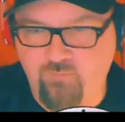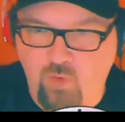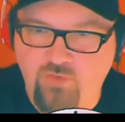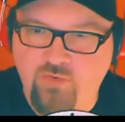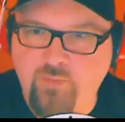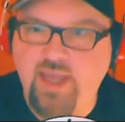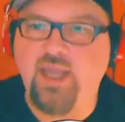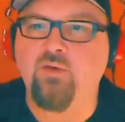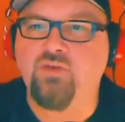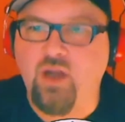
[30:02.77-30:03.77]
for us in
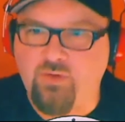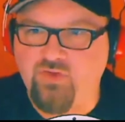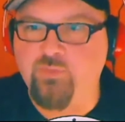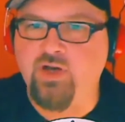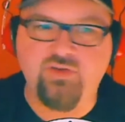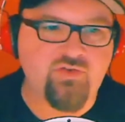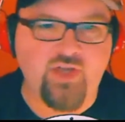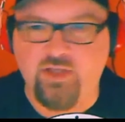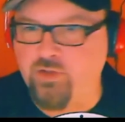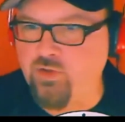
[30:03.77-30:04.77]
Maine. We talk about this beer, just
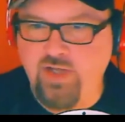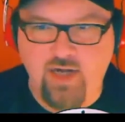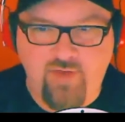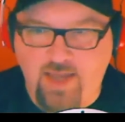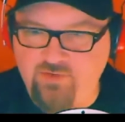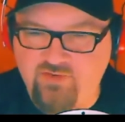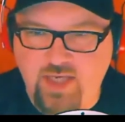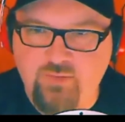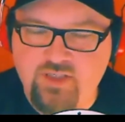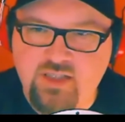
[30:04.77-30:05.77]
like the little kind of end
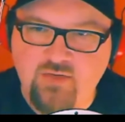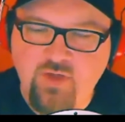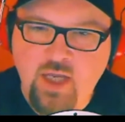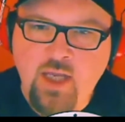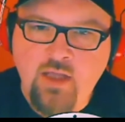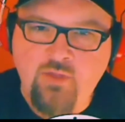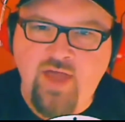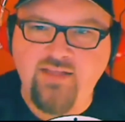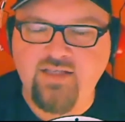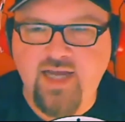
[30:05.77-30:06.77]
segment stuff.
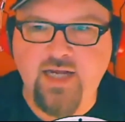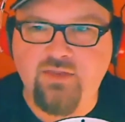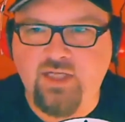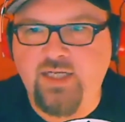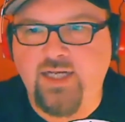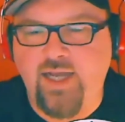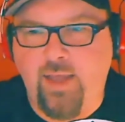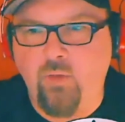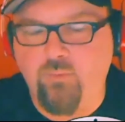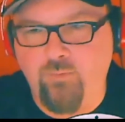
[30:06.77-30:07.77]
That's the kind of thing that can
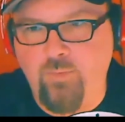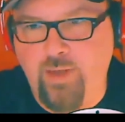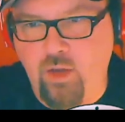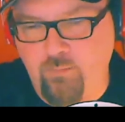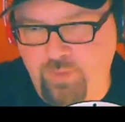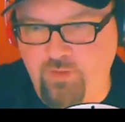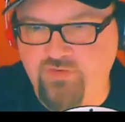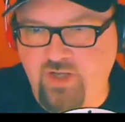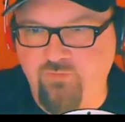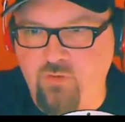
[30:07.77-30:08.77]
help build
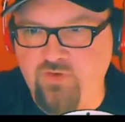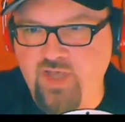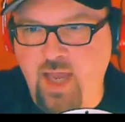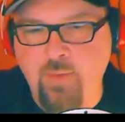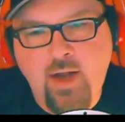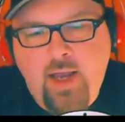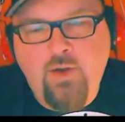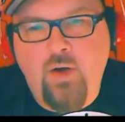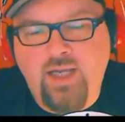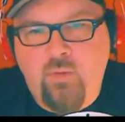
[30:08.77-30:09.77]
stuff over time. And I, you
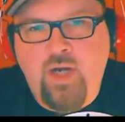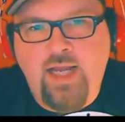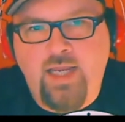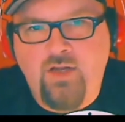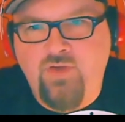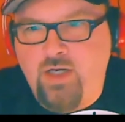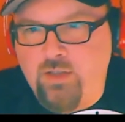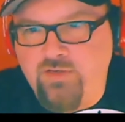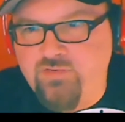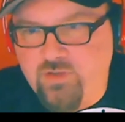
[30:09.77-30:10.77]
know, again, we're not getting a ton of
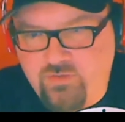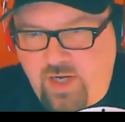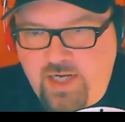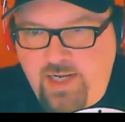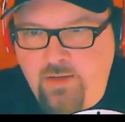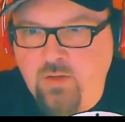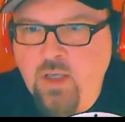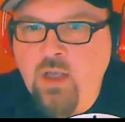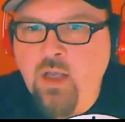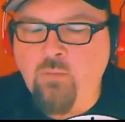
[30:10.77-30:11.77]
listeners right now,
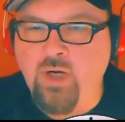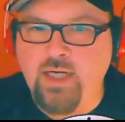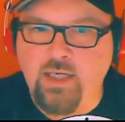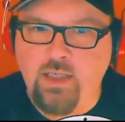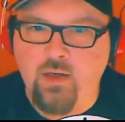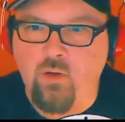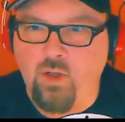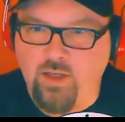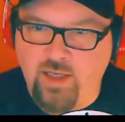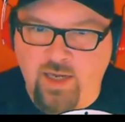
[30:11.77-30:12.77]
but you know,
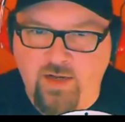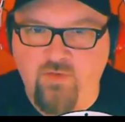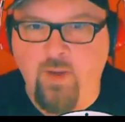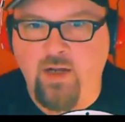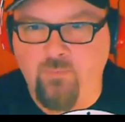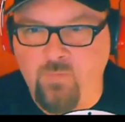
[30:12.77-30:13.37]
again, it's about